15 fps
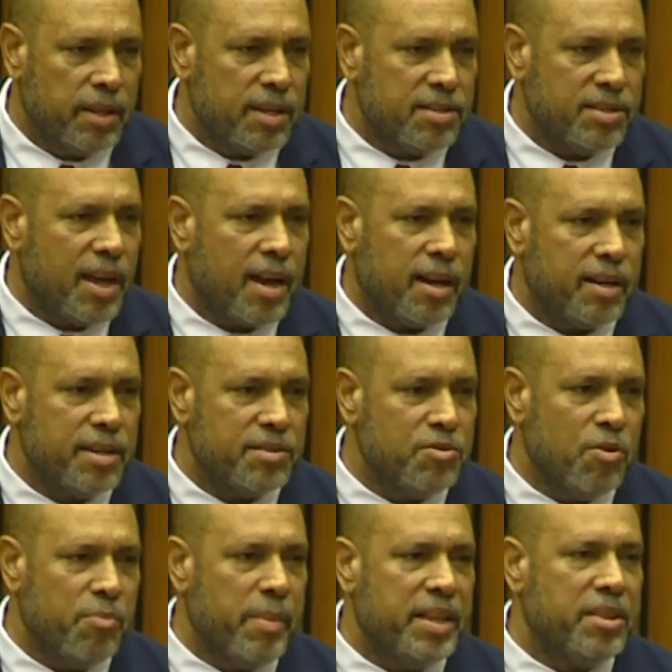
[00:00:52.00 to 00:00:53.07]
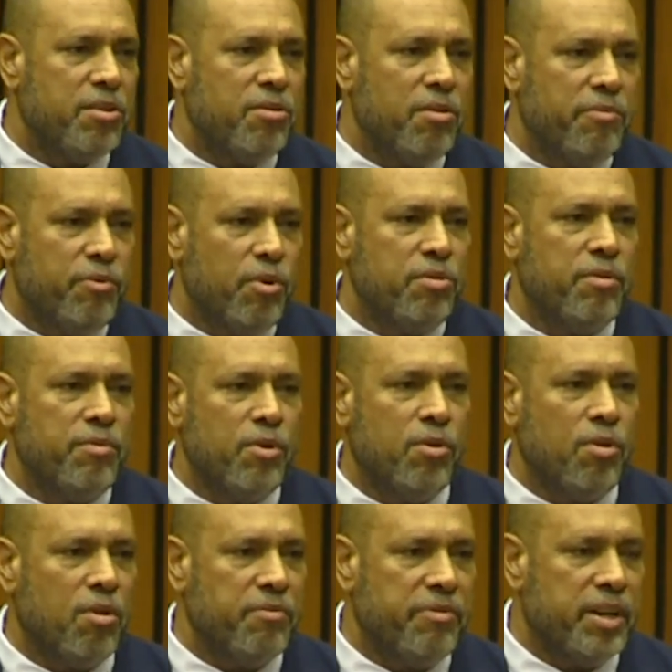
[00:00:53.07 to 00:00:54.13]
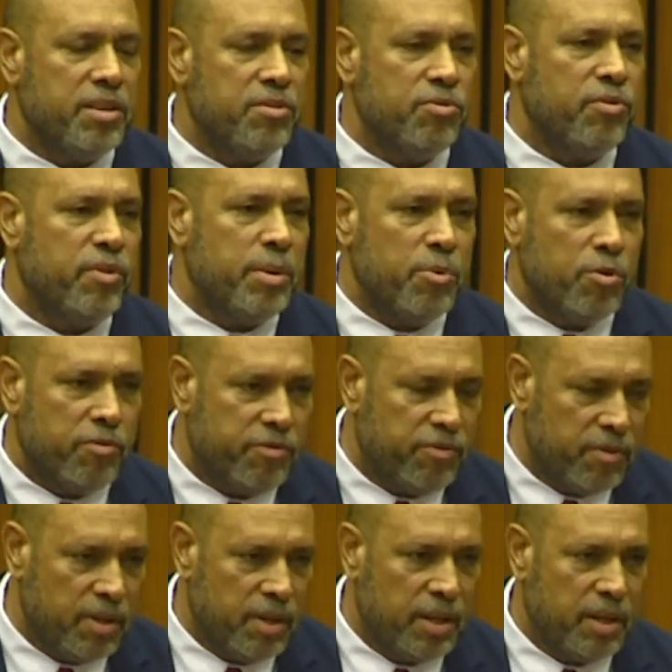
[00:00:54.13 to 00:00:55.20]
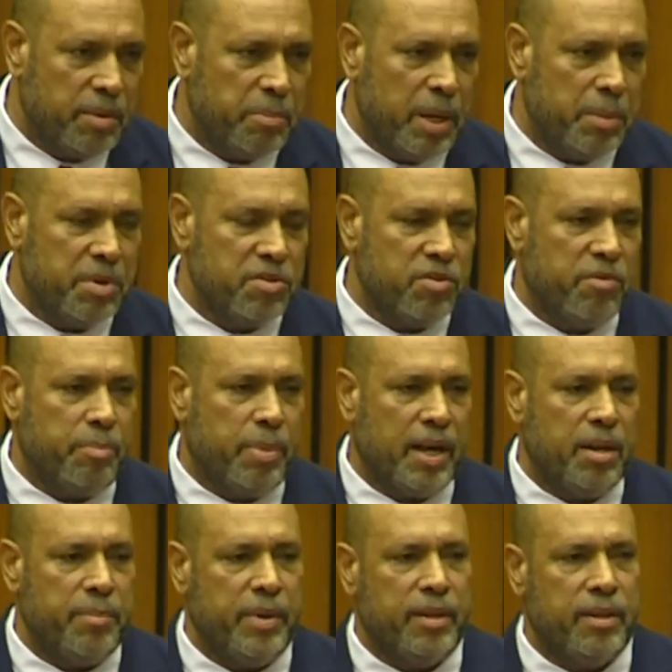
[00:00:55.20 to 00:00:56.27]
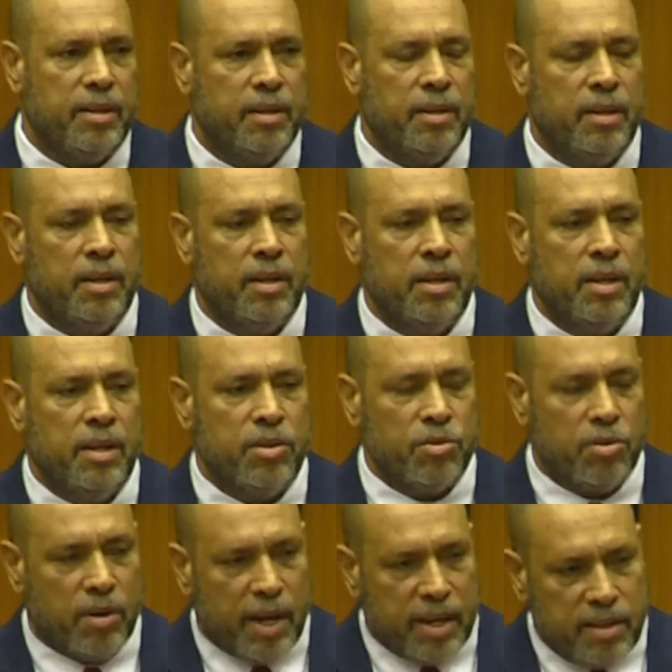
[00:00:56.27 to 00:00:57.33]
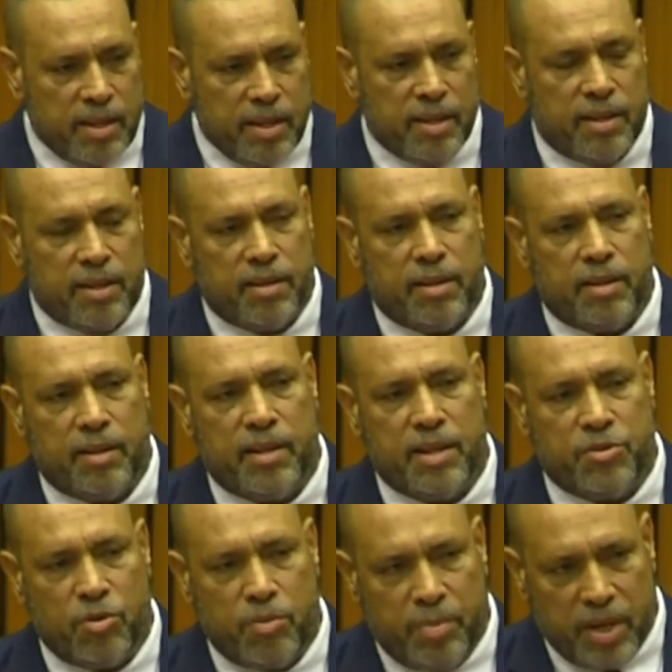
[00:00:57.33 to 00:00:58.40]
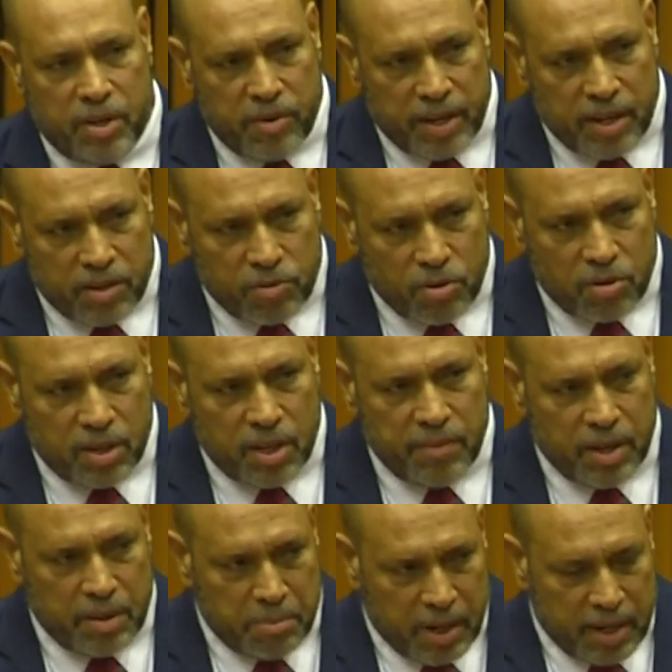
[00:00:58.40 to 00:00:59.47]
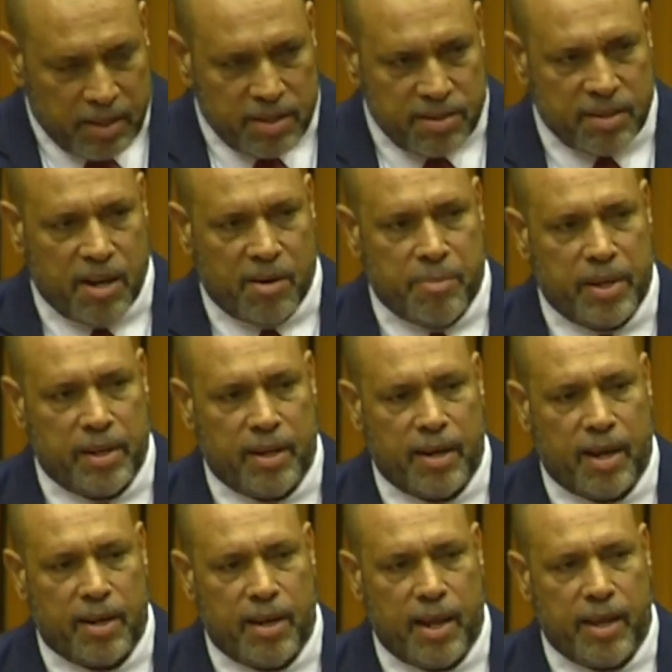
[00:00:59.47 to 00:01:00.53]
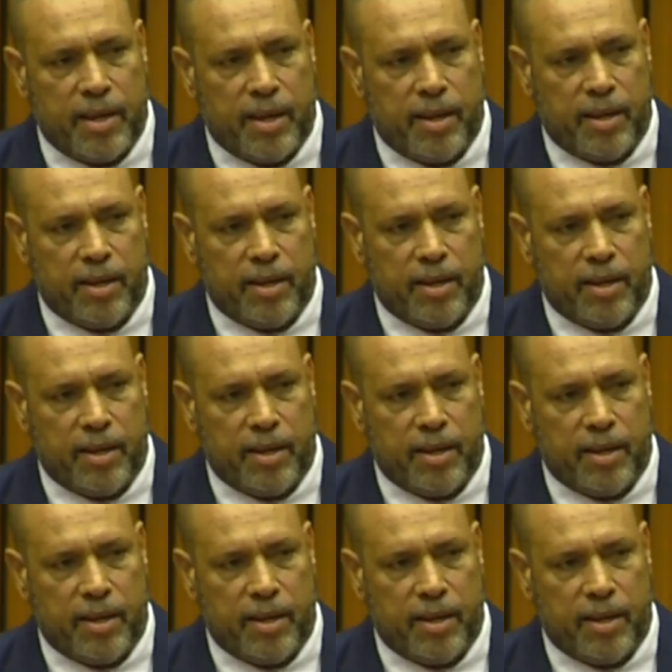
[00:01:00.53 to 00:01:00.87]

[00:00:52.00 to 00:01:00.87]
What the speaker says: They're stuck. There's no matter of vote of no confidence to remove members of parliament. So I think there should be greater thought given by this government, and I'd like a